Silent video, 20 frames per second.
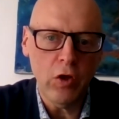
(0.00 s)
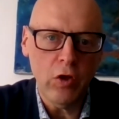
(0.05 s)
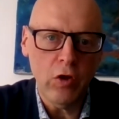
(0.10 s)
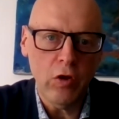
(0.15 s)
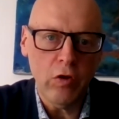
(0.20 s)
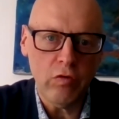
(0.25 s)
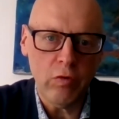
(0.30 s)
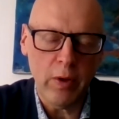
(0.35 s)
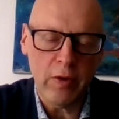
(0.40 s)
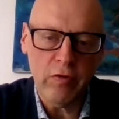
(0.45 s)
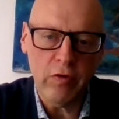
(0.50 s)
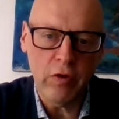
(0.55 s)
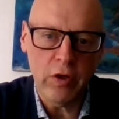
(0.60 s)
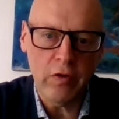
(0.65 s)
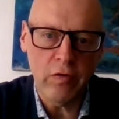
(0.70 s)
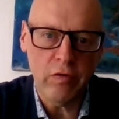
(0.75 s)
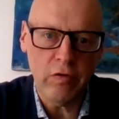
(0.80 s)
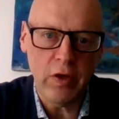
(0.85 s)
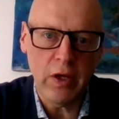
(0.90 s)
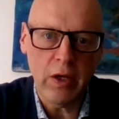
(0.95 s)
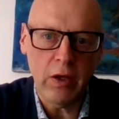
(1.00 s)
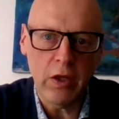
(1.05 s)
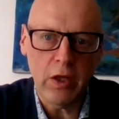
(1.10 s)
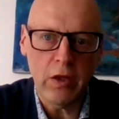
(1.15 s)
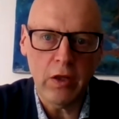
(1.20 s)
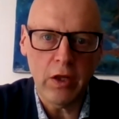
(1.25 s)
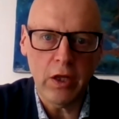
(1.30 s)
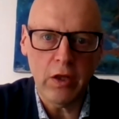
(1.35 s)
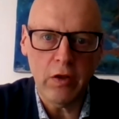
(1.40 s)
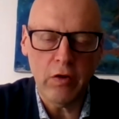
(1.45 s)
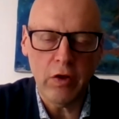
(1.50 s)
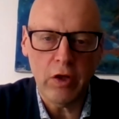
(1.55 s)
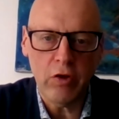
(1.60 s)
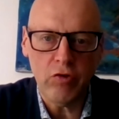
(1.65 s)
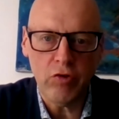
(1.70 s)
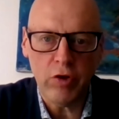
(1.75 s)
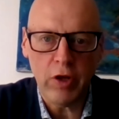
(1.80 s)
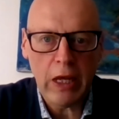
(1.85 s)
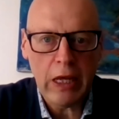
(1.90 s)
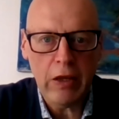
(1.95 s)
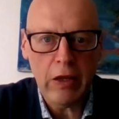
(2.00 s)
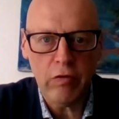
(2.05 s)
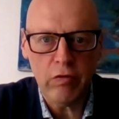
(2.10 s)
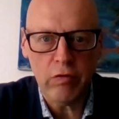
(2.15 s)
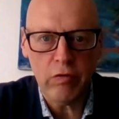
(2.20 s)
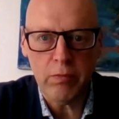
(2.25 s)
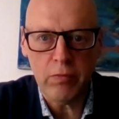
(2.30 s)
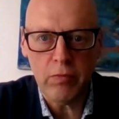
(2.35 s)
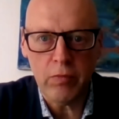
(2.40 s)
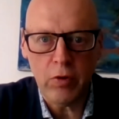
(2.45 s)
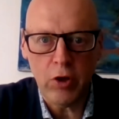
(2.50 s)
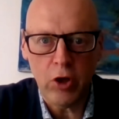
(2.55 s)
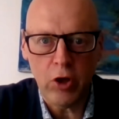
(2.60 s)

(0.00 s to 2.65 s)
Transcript: So as you can see in today's